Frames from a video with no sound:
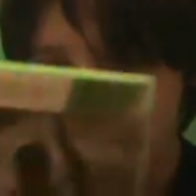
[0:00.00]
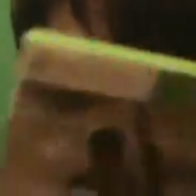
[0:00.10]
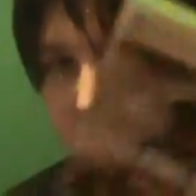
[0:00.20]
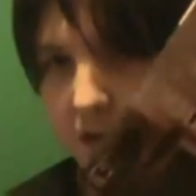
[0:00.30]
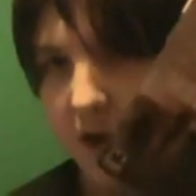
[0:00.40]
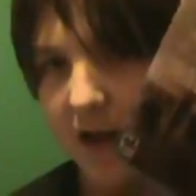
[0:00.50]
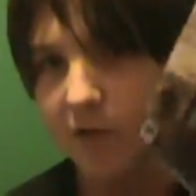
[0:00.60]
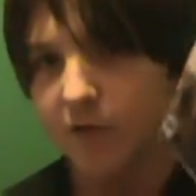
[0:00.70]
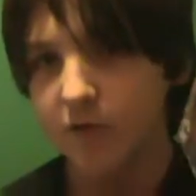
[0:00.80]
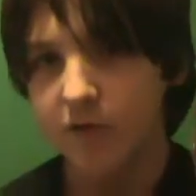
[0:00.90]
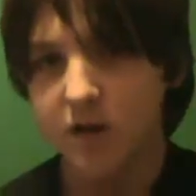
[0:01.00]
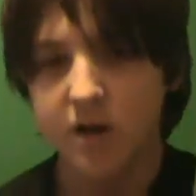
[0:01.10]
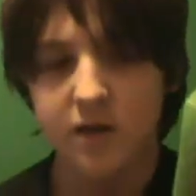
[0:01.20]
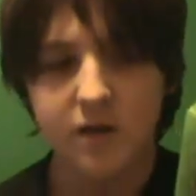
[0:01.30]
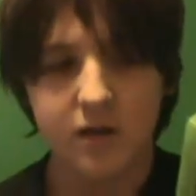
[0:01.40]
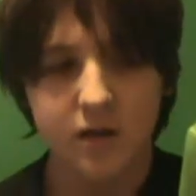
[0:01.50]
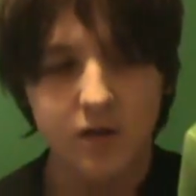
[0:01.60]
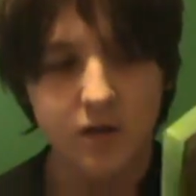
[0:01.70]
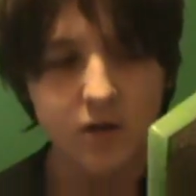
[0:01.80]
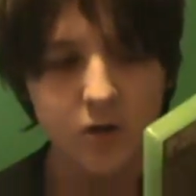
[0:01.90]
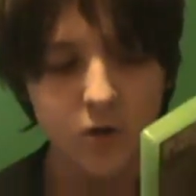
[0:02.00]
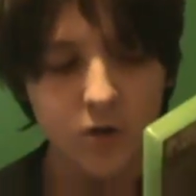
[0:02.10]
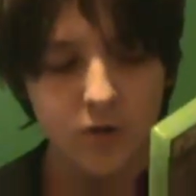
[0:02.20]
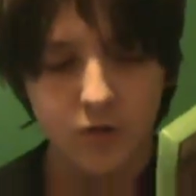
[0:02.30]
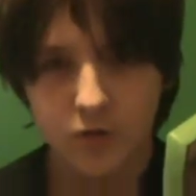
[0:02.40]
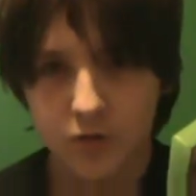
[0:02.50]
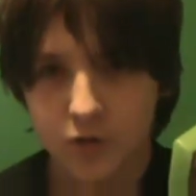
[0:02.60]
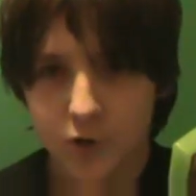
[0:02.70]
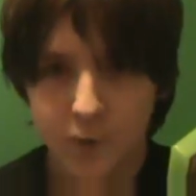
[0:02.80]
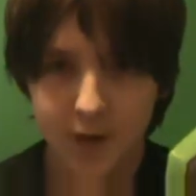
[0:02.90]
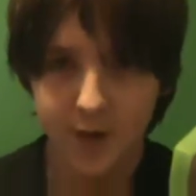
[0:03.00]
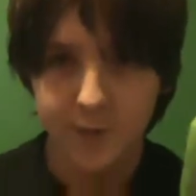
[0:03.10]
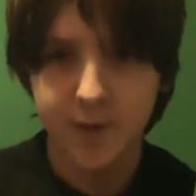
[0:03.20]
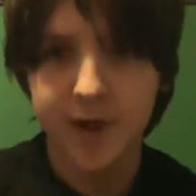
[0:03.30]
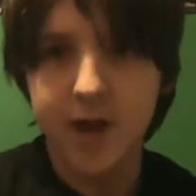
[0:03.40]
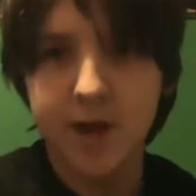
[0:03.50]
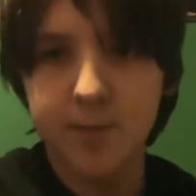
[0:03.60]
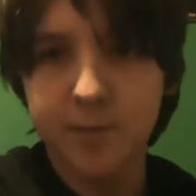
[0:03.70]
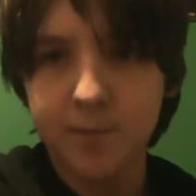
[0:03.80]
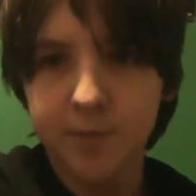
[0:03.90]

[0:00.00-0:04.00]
it's not actually too bad of a game.